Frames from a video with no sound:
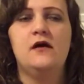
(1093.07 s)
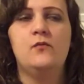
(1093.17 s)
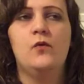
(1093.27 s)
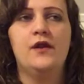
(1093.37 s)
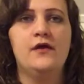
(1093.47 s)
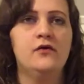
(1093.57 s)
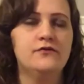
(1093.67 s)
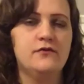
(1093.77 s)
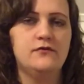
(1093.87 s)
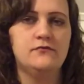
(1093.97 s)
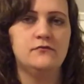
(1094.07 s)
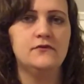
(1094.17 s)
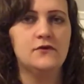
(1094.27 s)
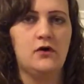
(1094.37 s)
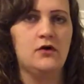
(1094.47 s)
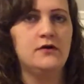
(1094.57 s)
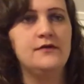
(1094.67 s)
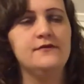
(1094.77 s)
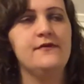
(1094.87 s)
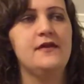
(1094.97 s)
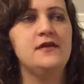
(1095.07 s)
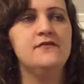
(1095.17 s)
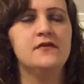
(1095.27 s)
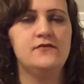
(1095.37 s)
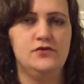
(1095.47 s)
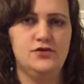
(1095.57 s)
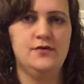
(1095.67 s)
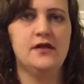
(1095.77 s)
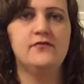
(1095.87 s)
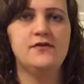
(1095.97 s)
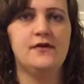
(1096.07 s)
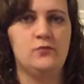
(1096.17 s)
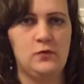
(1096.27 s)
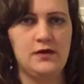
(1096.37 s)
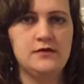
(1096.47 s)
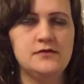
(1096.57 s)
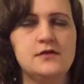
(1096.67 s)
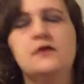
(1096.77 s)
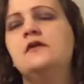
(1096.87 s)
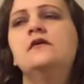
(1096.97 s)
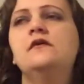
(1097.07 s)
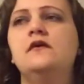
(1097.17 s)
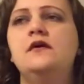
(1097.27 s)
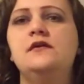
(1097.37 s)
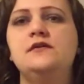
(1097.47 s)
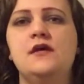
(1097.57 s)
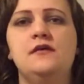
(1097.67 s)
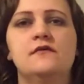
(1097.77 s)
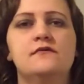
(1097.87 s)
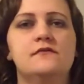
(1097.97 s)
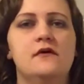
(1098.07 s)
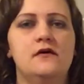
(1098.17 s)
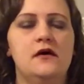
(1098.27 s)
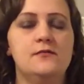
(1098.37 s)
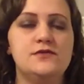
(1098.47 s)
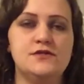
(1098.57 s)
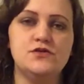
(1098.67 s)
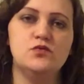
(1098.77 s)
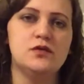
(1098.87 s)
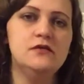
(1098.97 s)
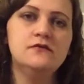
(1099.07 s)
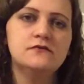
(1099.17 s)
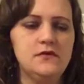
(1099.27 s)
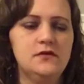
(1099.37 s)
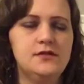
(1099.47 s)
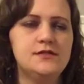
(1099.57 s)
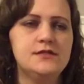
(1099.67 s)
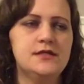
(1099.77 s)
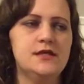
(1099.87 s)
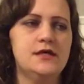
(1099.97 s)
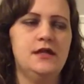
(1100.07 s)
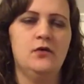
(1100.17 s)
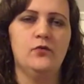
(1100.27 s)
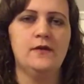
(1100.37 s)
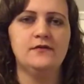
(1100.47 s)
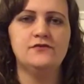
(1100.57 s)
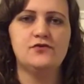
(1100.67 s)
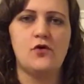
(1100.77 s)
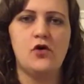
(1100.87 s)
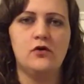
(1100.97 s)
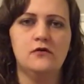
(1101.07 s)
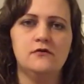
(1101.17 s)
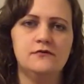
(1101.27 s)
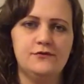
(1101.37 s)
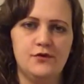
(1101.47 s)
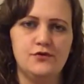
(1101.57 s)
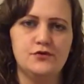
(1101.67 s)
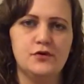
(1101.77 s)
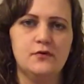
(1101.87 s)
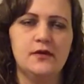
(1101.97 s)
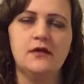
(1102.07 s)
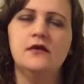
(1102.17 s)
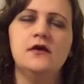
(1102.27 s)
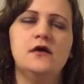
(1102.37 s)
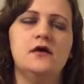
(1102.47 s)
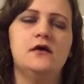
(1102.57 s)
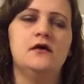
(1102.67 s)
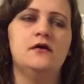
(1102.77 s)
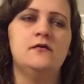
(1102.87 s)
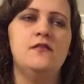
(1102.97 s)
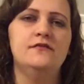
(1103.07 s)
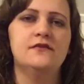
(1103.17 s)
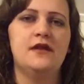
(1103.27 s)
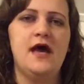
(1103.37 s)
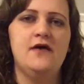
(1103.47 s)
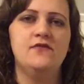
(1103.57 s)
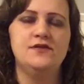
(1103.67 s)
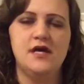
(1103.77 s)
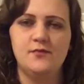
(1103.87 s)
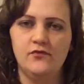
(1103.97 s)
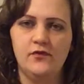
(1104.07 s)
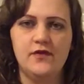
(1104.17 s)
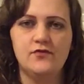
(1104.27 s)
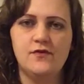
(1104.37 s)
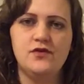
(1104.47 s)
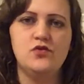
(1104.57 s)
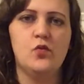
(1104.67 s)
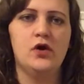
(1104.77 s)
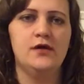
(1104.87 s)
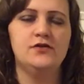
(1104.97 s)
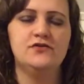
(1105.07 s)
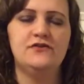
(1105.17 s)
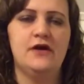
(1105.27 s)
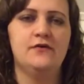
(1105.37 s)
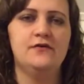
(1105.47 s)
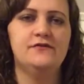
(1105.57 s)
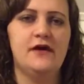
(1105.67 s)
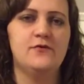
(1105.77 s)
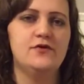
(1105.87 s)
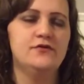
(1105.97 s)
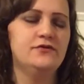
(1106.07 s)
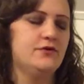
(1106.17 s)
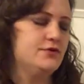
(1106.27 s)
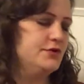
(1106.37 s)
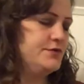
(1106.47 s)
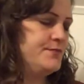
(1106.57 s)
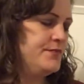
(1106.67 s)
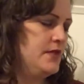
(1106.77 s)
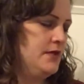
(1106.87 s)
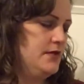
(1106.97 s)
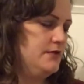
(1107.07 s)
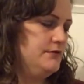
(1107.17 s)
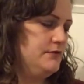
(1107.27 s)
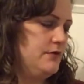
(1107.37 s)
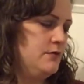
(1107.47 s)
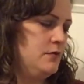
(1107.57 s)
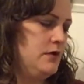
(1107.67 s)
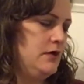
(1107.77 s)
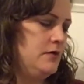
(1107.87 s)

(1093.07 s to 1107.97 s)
What I also saw is that even if you're doing everything right, it takes up to 2 weeks to get a really strong starter going that's going to have the type of flavor that you want in your sourdough starter. So